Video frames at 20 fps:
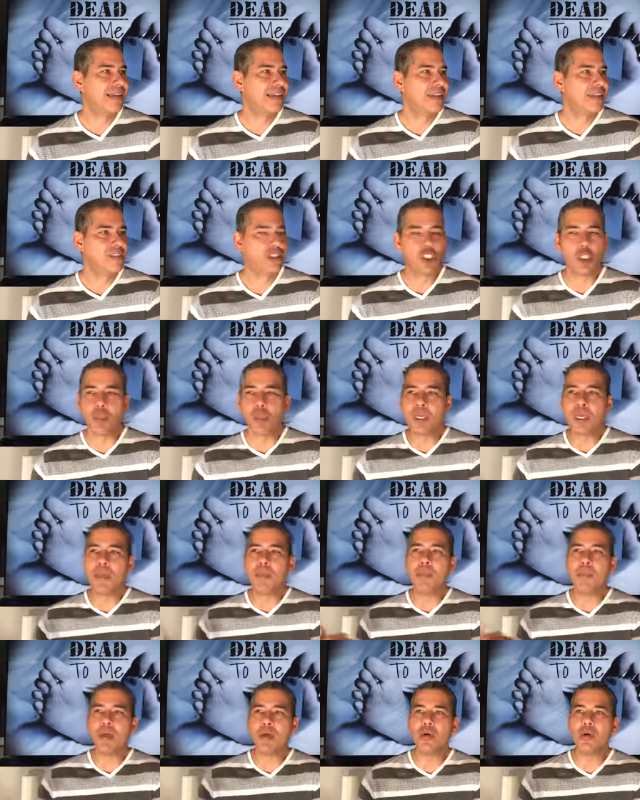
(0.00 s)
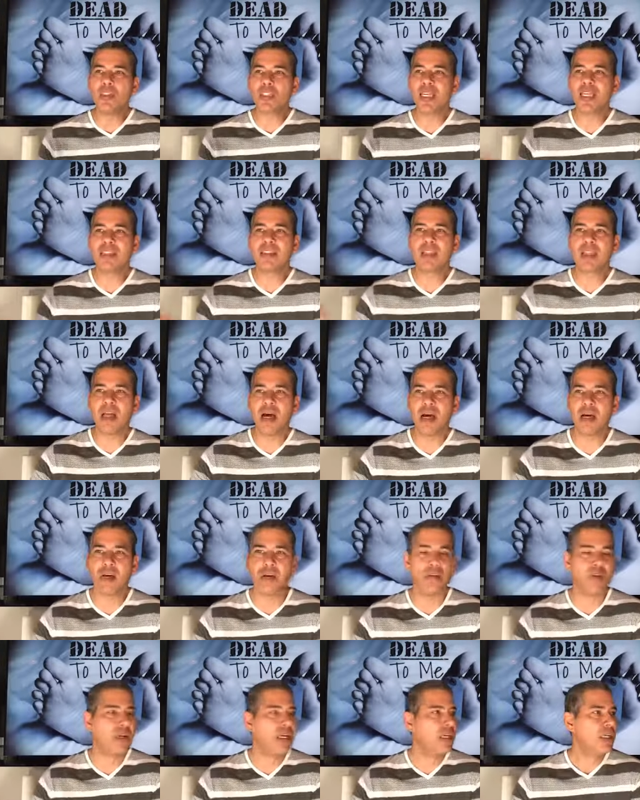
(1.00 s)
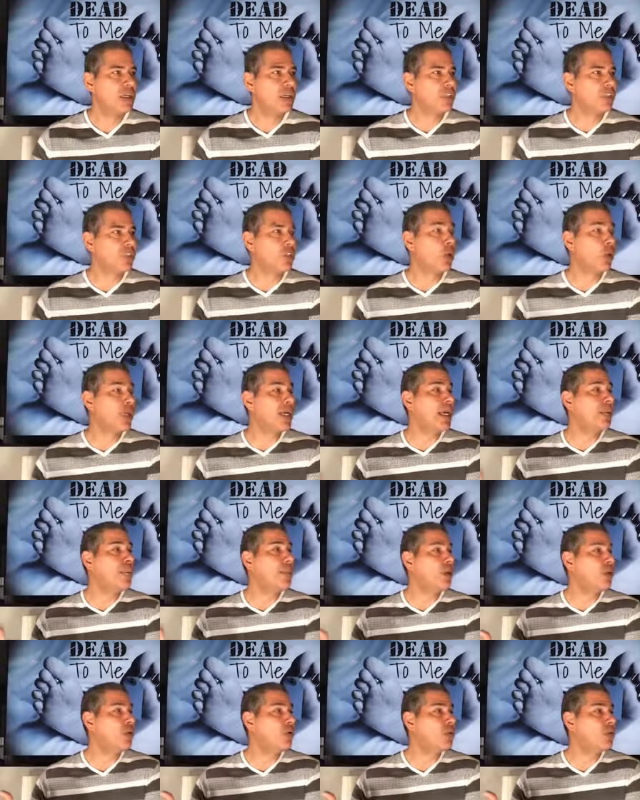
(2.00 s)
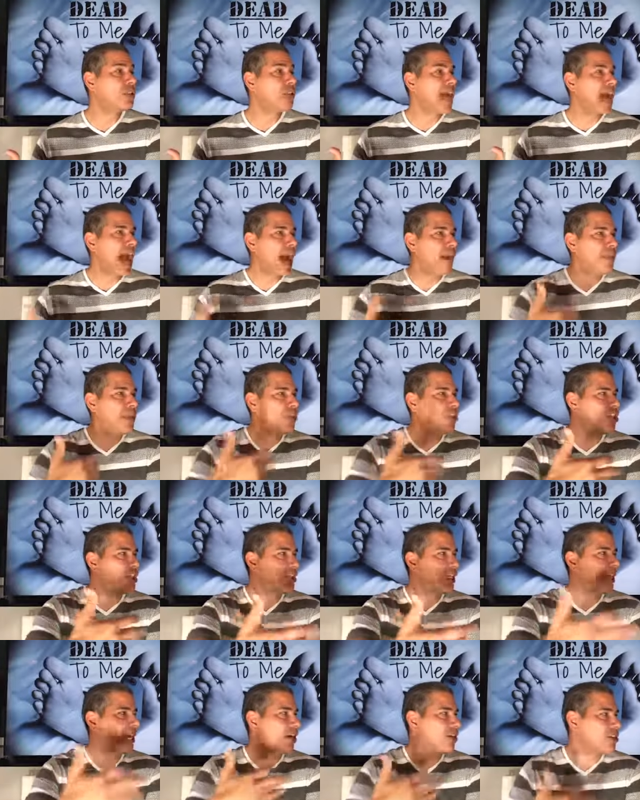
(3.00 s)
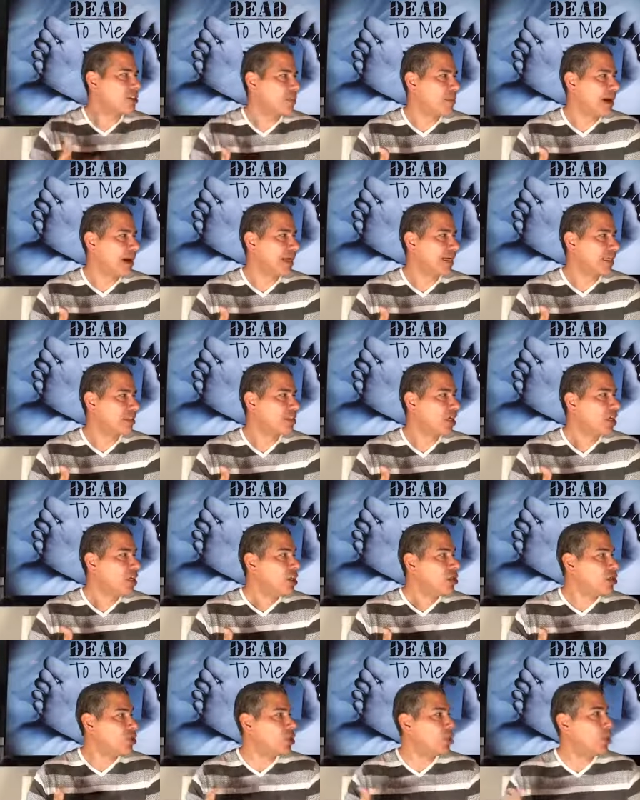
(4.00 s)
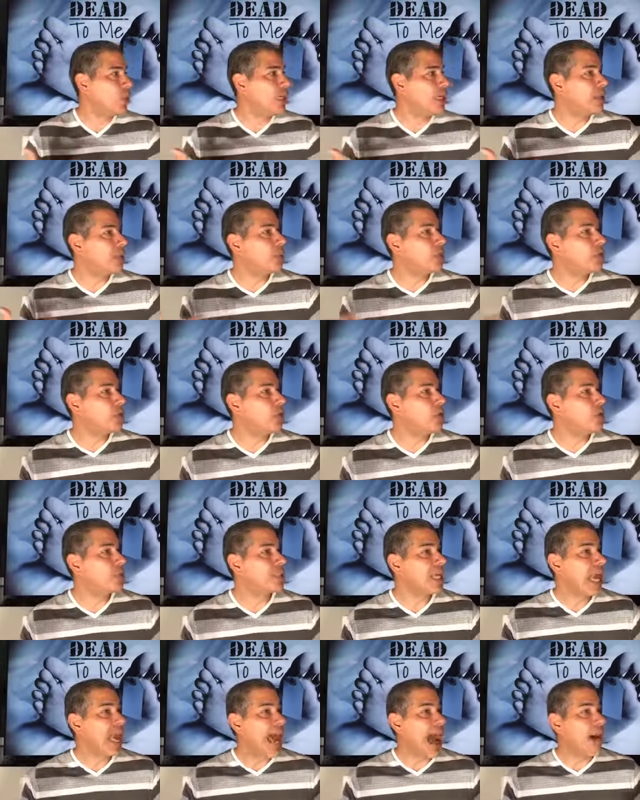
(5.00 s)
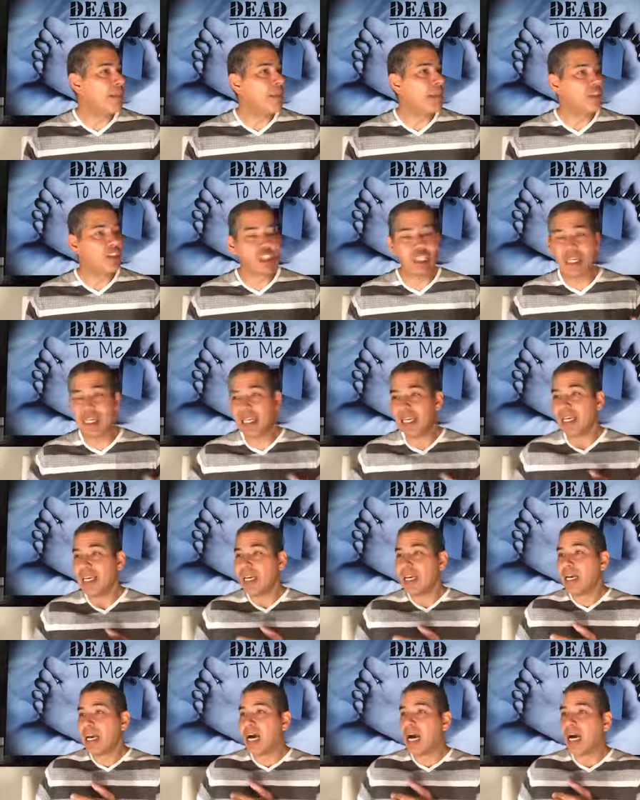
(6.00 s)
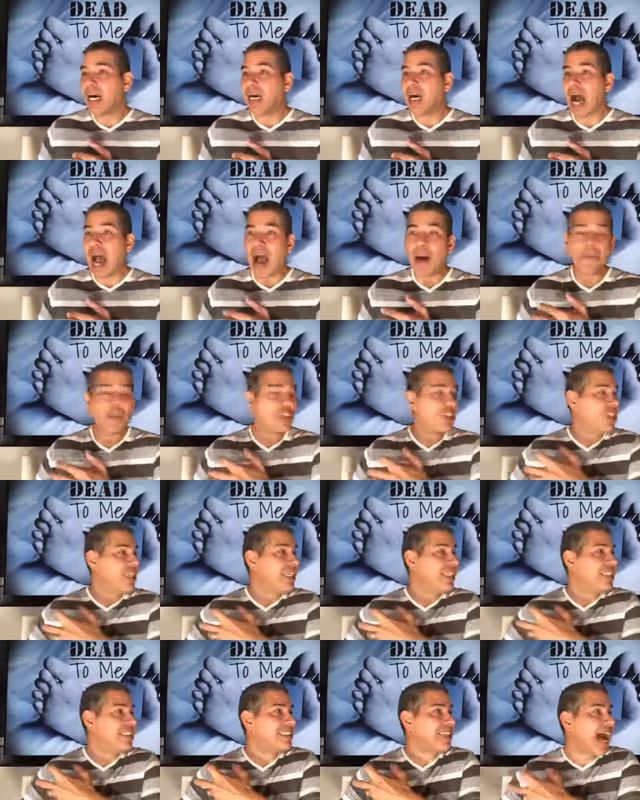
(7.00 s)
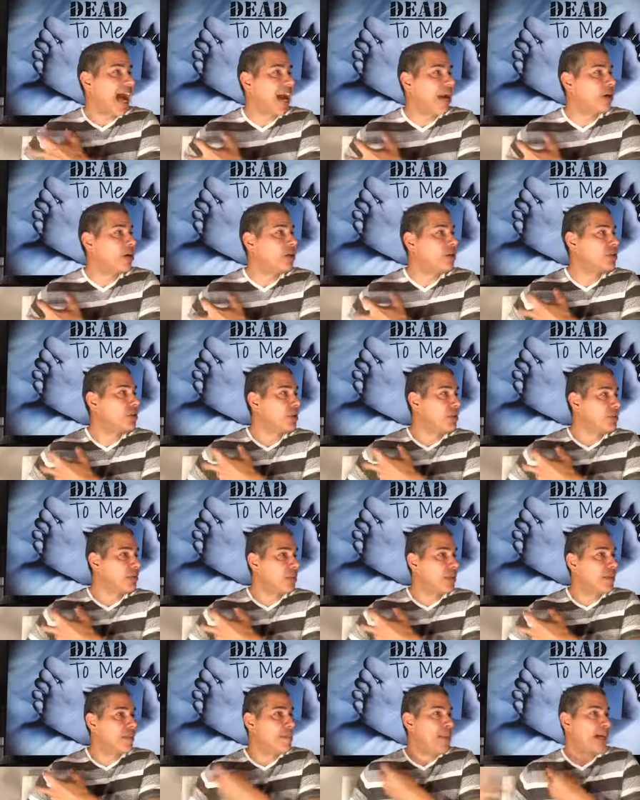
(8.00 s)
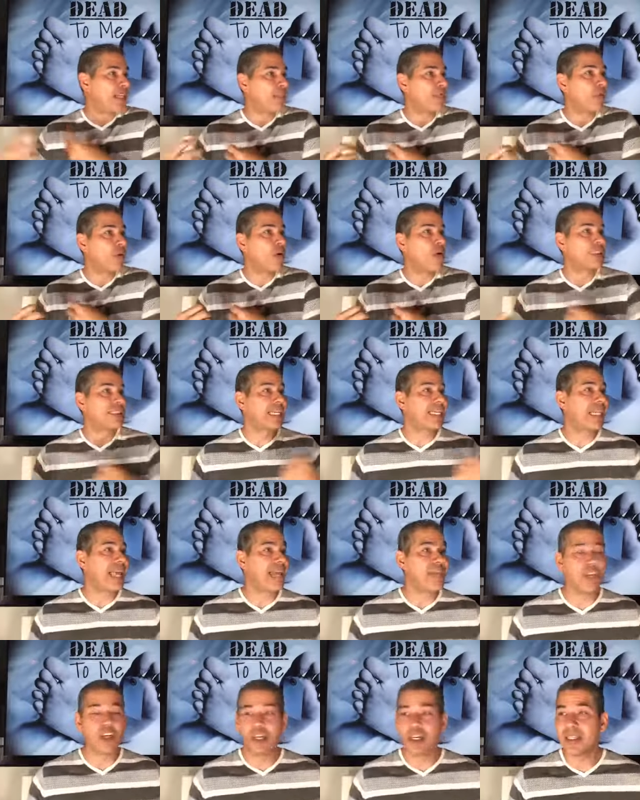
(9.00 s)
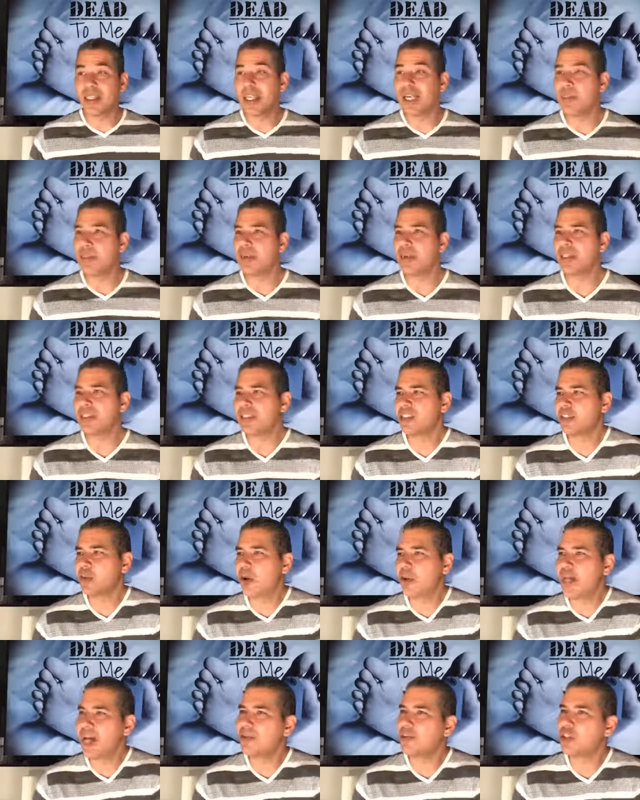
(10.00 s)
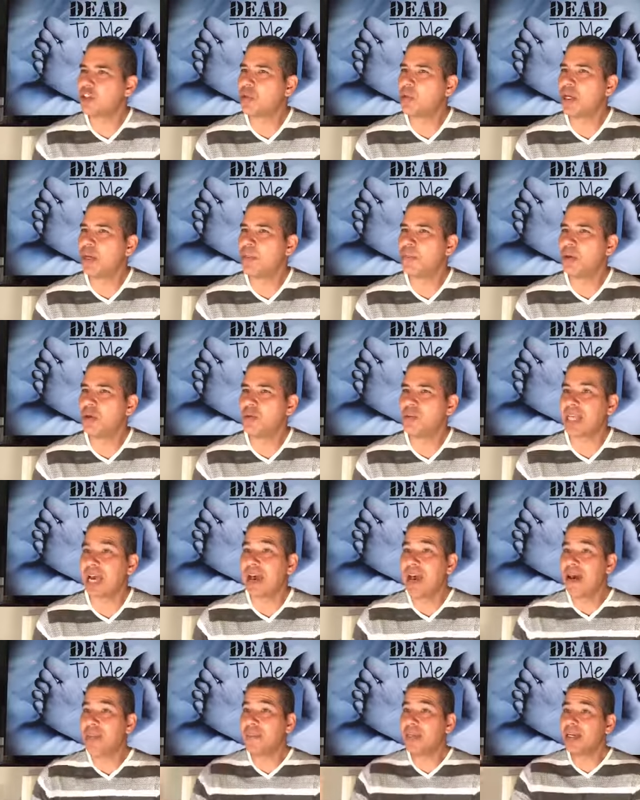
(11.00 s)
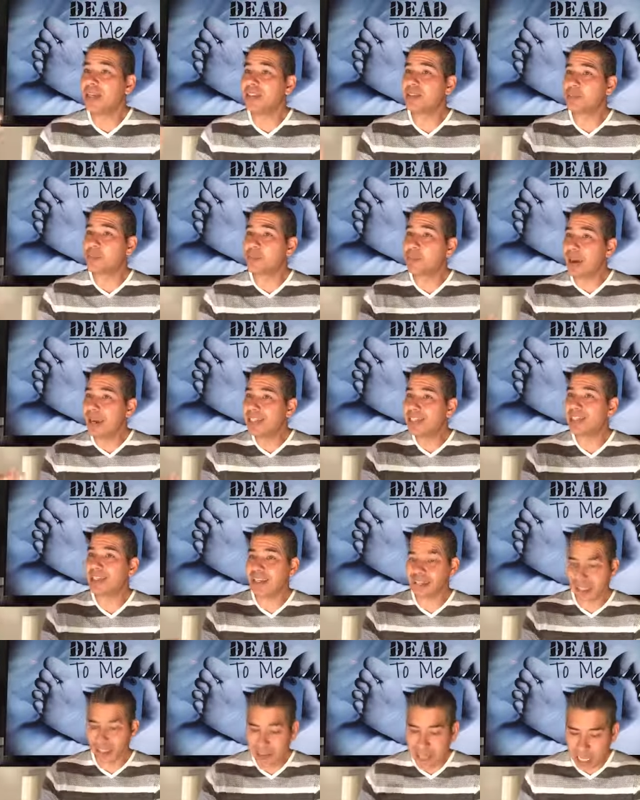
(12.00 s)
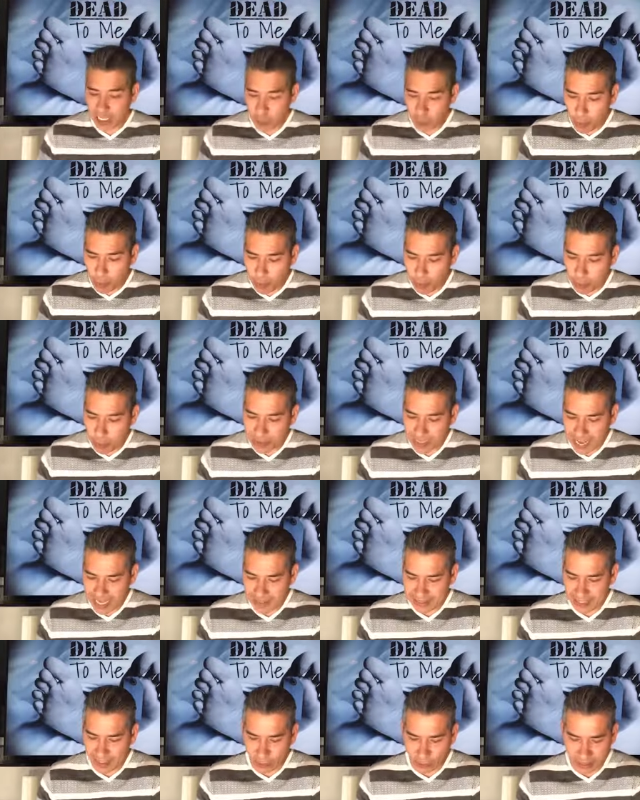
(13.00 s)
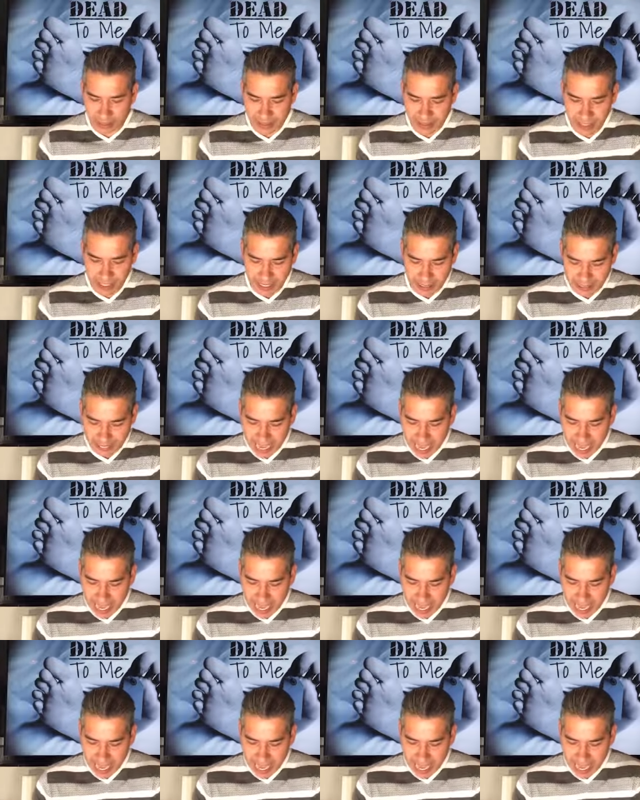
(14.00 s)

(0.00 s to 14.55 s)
Should we abuse his love? Should we abuse how much he cares about us? Should we abuse how much he, uh, how much he desires the best for us and, and the good that he brings into our lives? Should we abuse that? Because basically that's what Paul's asking when he says,